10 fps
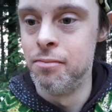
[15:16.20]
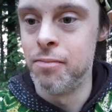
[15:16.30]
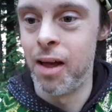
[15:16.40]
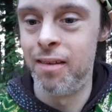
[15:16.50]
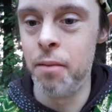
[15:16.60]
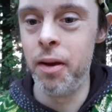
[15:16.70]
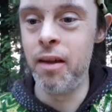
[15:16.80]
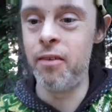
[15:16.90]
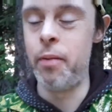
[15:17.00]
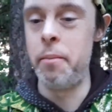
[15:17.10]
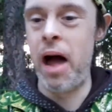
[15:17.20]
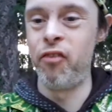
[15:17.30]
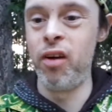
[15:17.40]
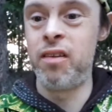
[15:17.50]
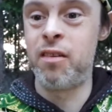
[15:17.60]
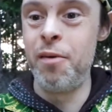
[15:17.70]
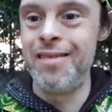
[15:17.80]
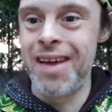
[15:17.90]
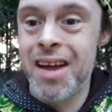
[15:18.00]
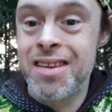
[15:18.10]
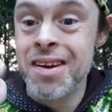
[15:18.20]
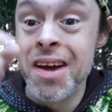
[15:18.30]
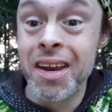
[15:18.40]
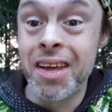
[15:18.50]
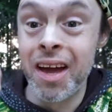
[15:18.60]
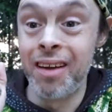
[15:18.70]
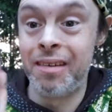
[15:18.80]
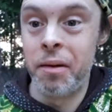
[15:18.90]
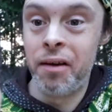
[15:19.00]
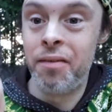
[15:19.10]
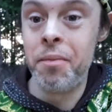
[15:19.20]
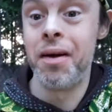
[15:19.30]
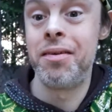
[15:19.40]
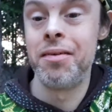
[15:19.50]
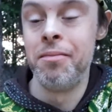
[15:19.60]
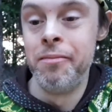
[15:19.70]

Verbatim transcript: And I simply this by magic, squeezing it and getting something from it.